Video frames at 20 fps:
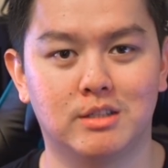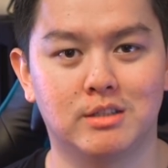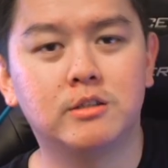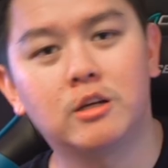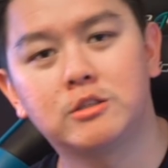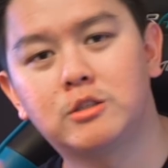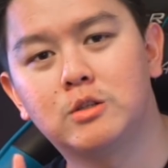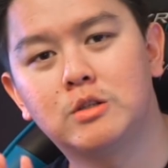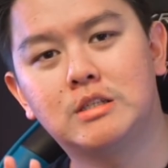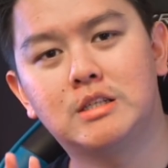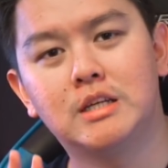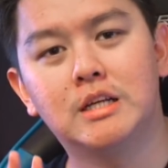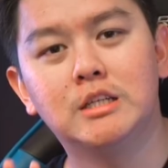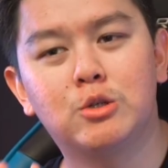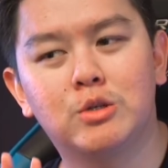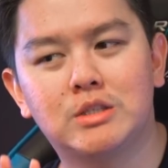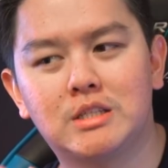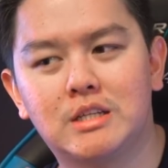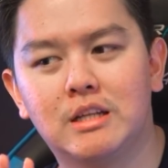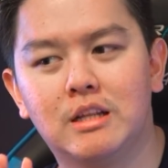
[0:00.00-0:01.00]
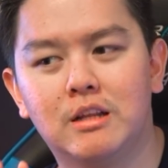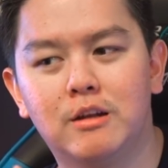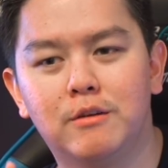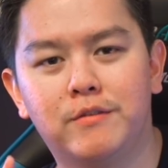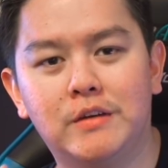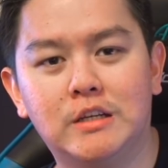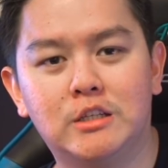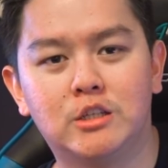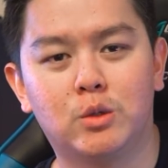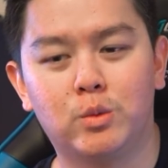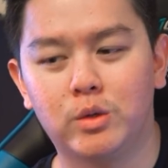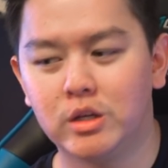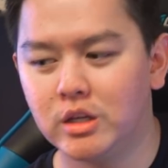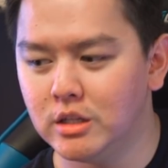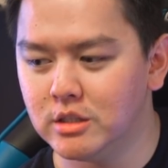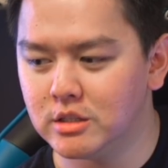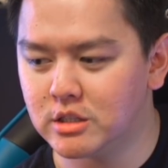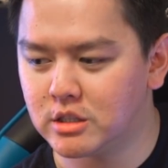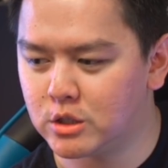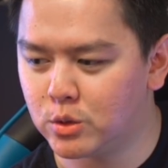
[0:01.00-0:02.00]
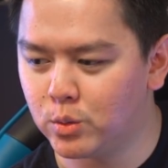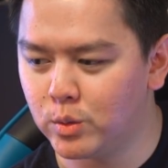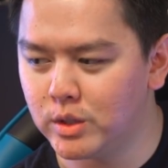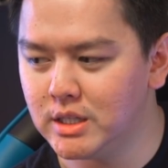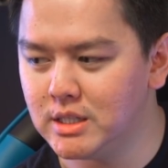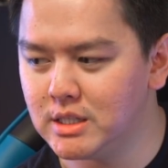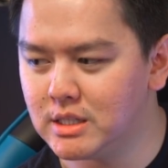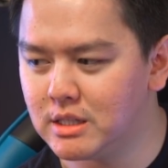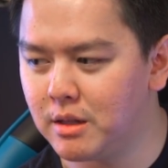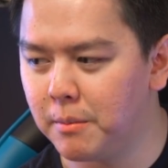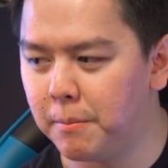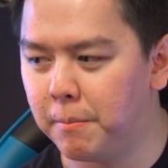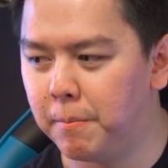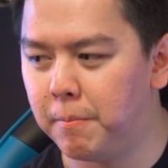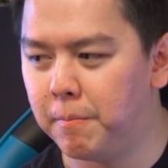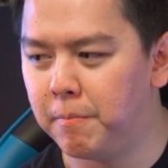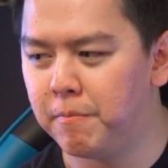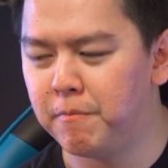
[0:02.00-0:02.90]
There's also this interesting little feature. We can squeeze the